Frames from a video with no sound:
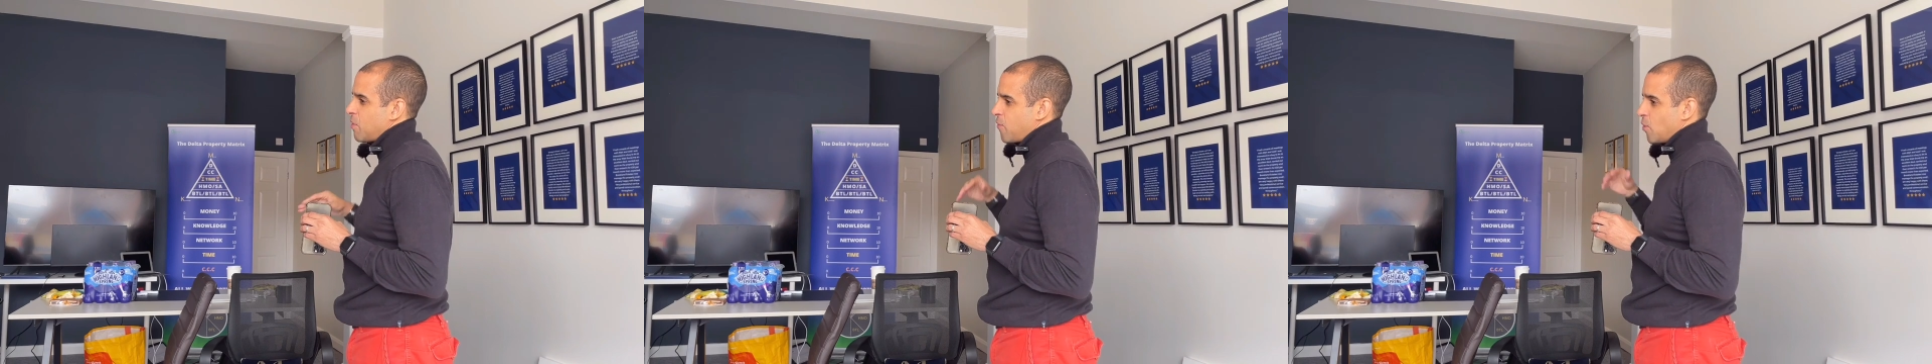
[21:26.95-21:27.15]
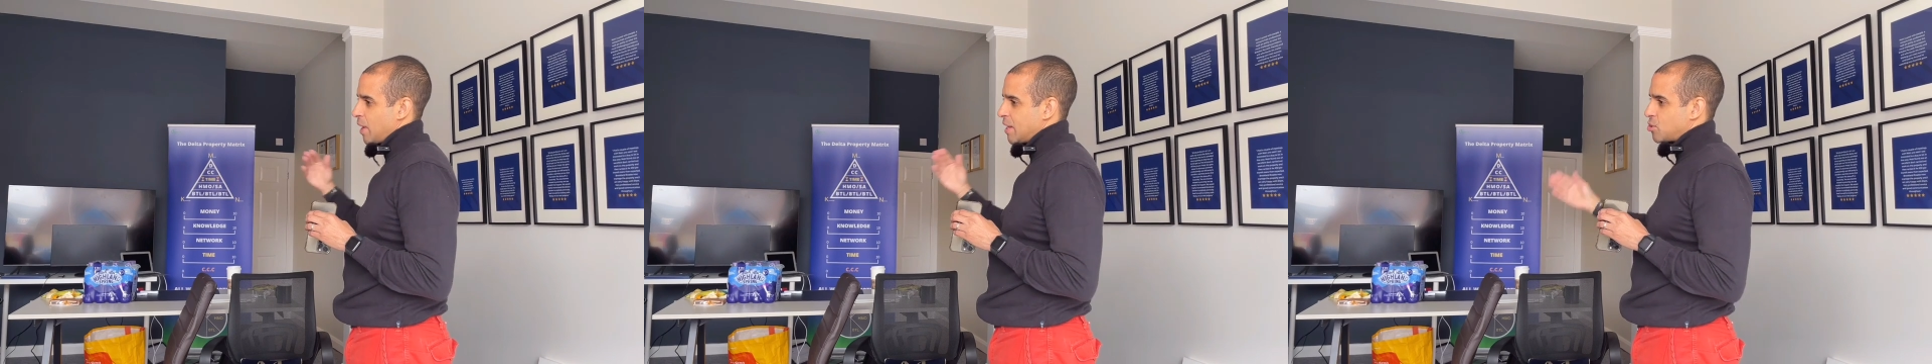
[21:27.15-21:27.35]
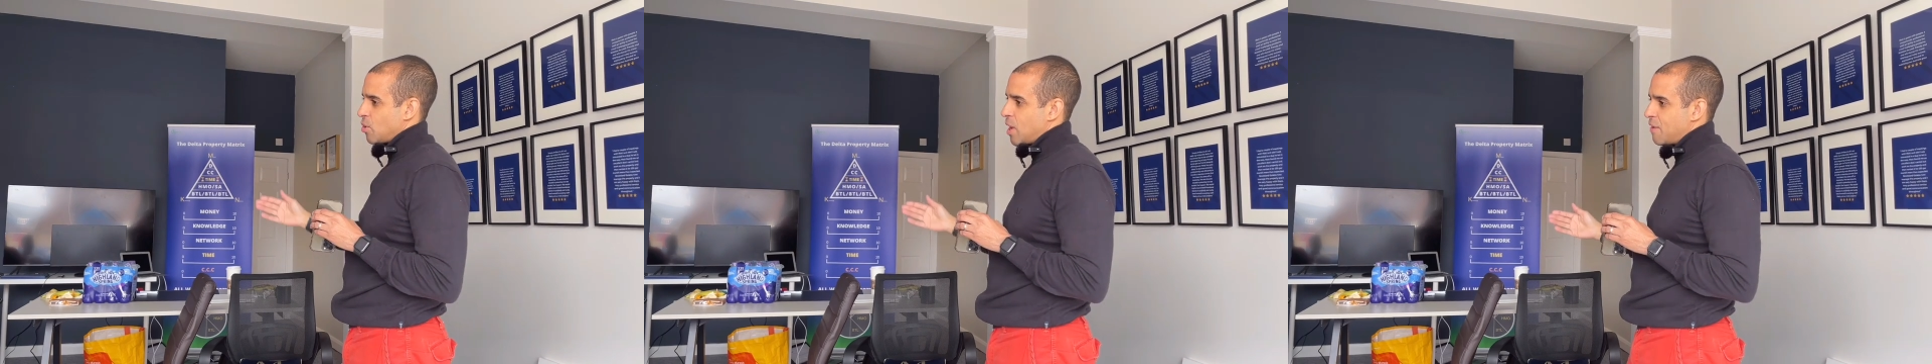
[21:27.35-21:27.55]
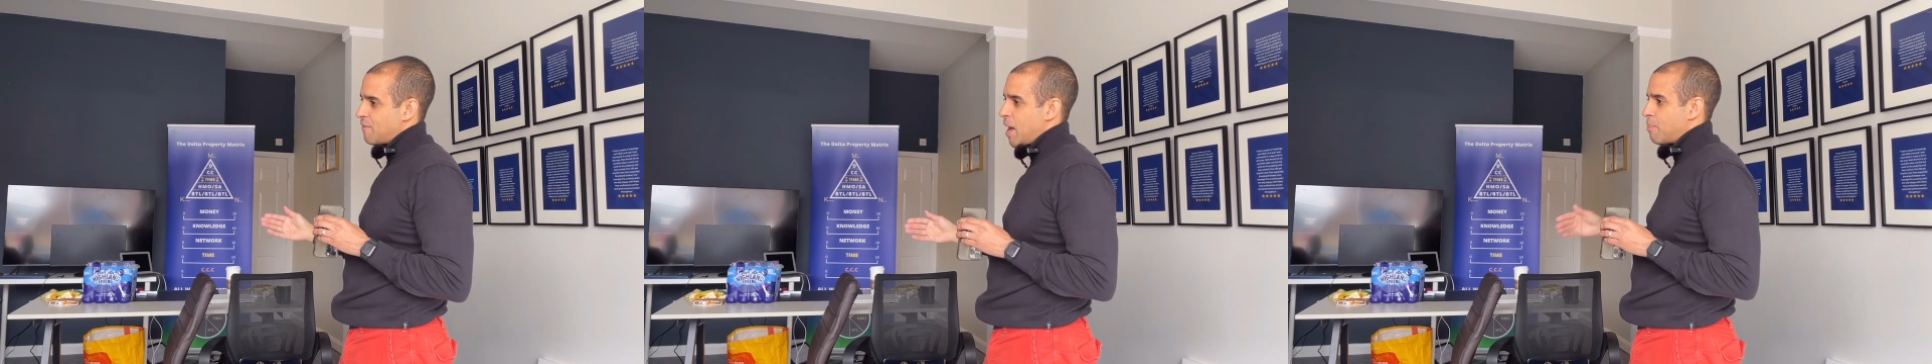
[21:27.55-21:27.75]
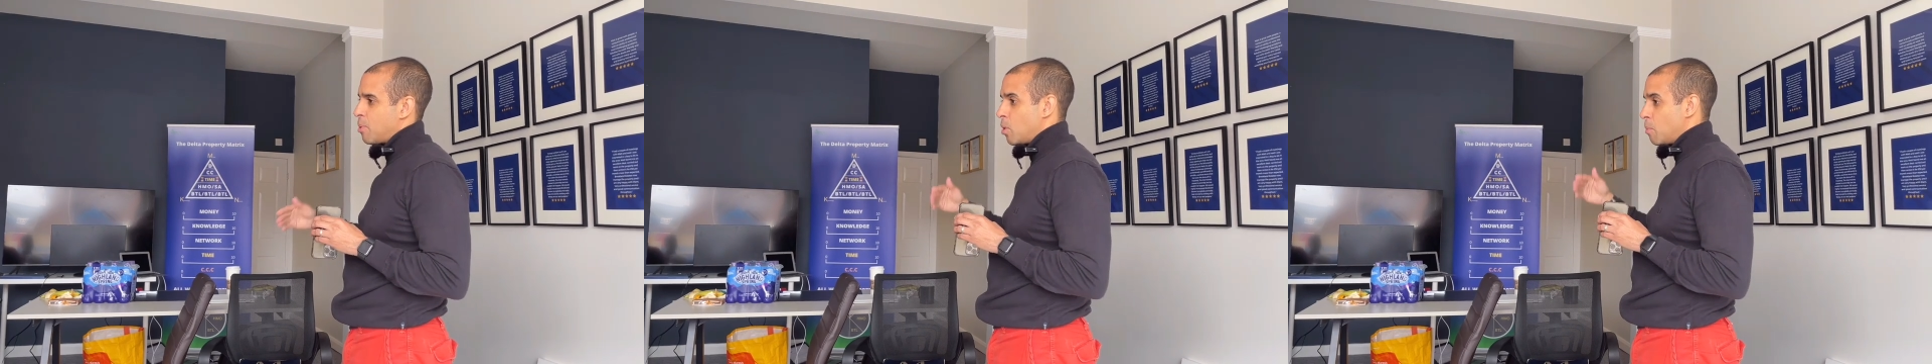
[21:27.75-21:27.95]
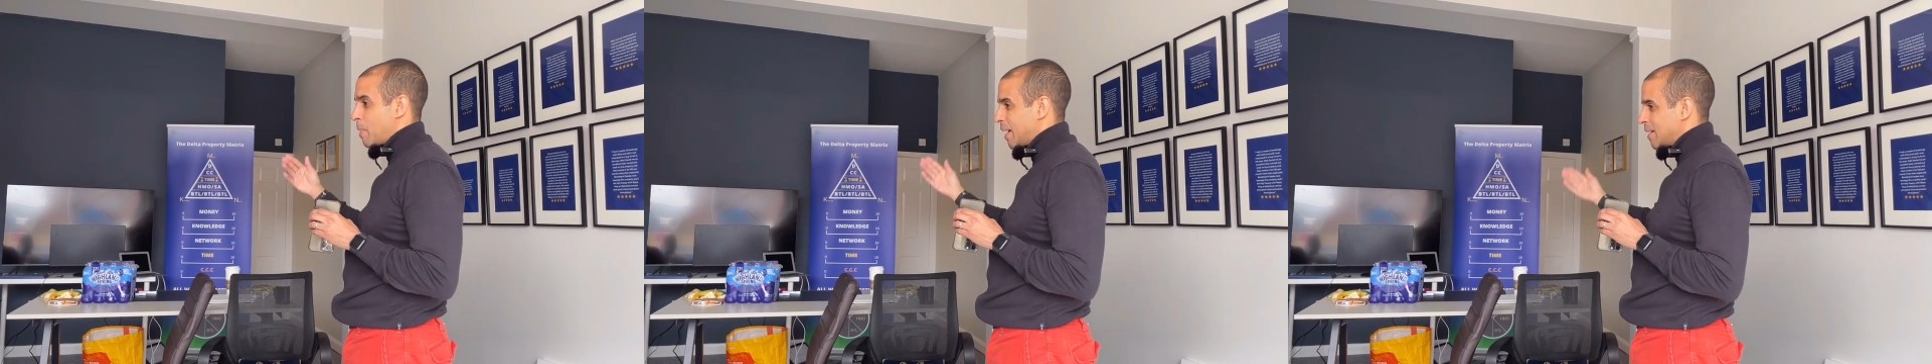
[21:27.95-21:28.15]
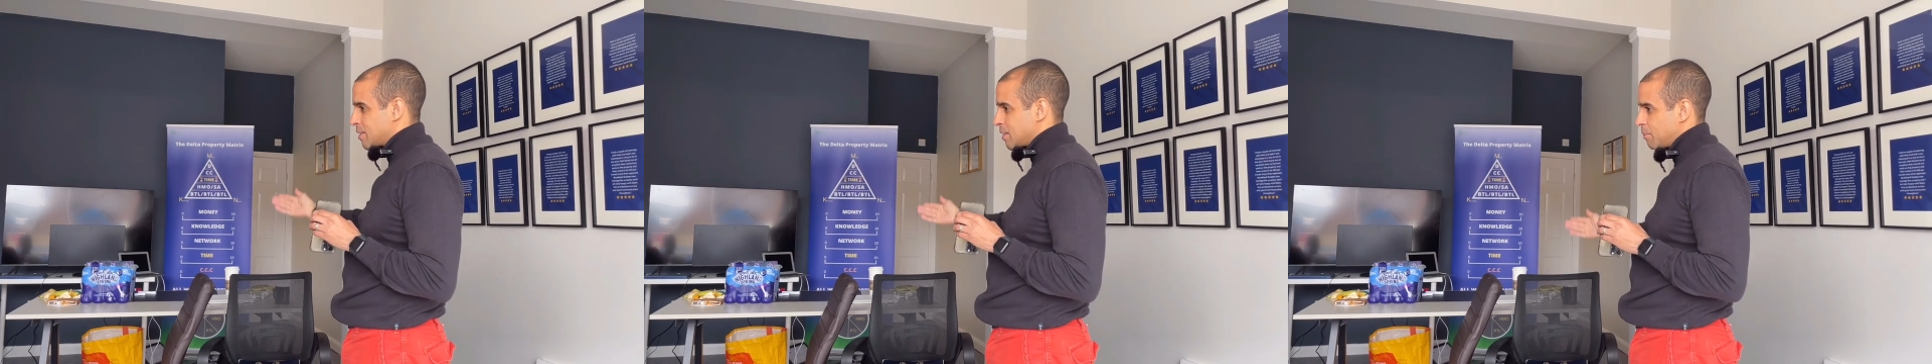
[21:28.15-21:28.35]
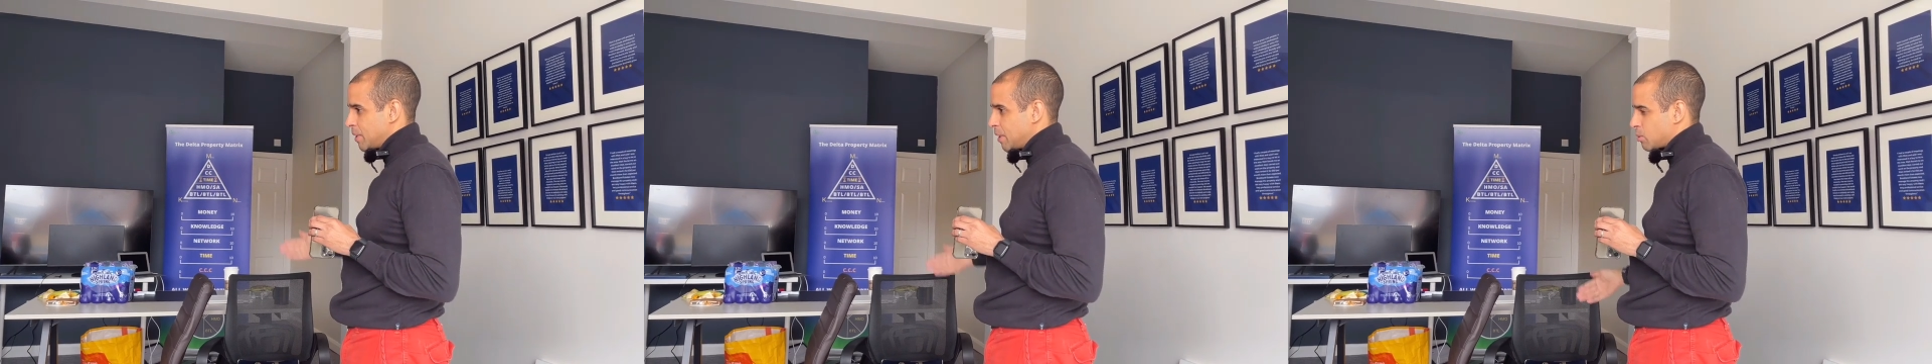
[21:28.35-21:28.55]
before they drive up or pay
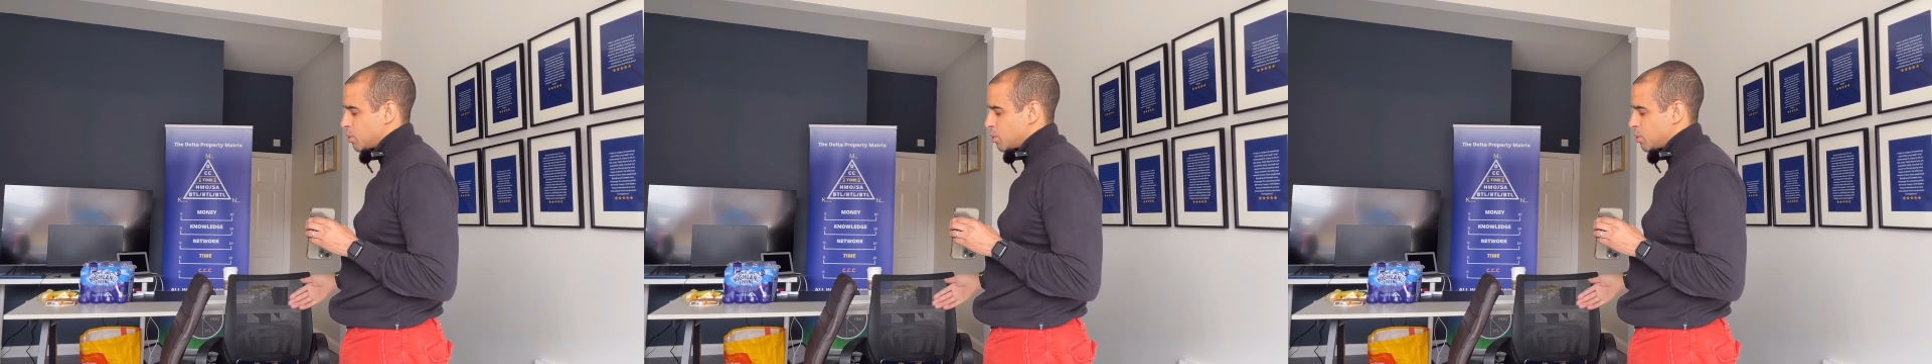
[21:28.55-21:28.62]
somebody?